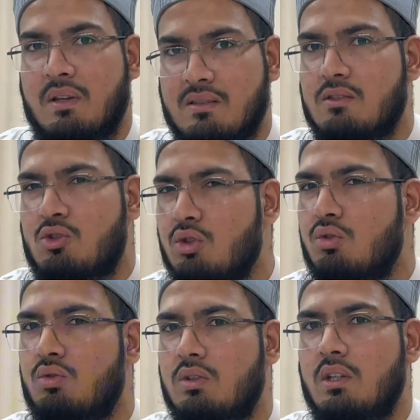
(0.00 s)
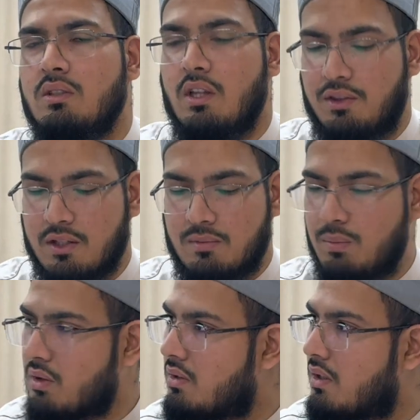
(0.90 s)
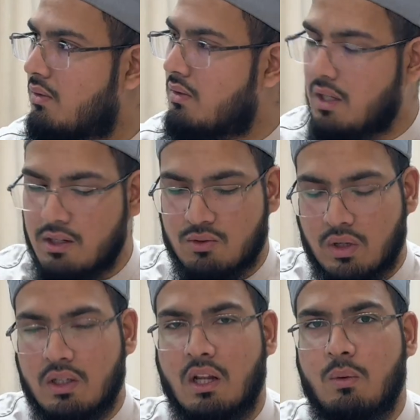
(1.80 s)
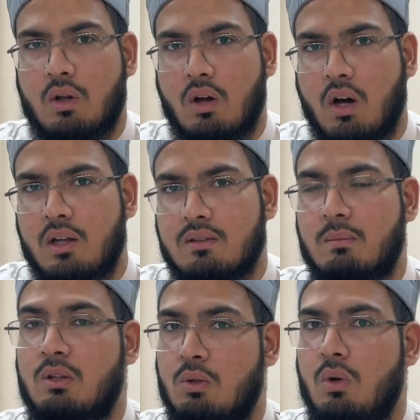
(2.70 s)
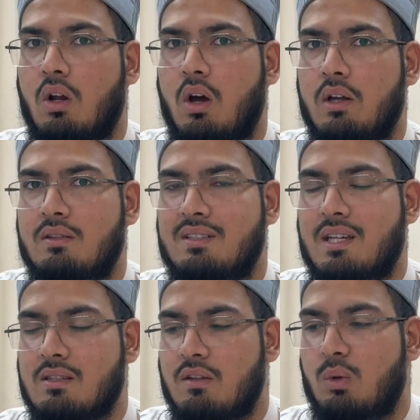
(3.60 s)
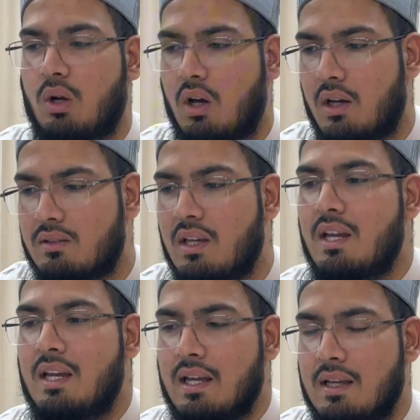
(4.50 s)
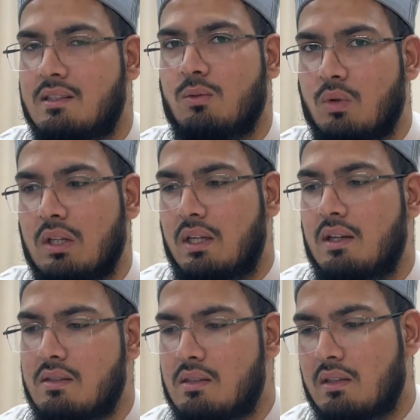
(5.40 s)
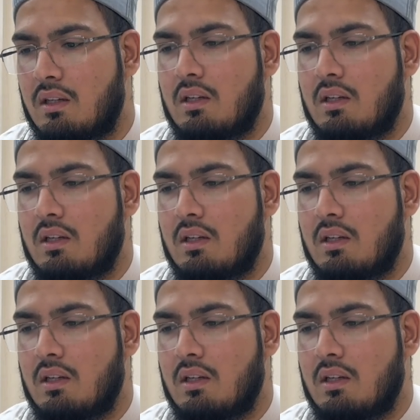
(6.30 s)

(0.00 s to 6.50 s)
Is it true that this book that is written, Al-Waraqāt, Al-Waraqāt, the text of Waraqāt, is it really his?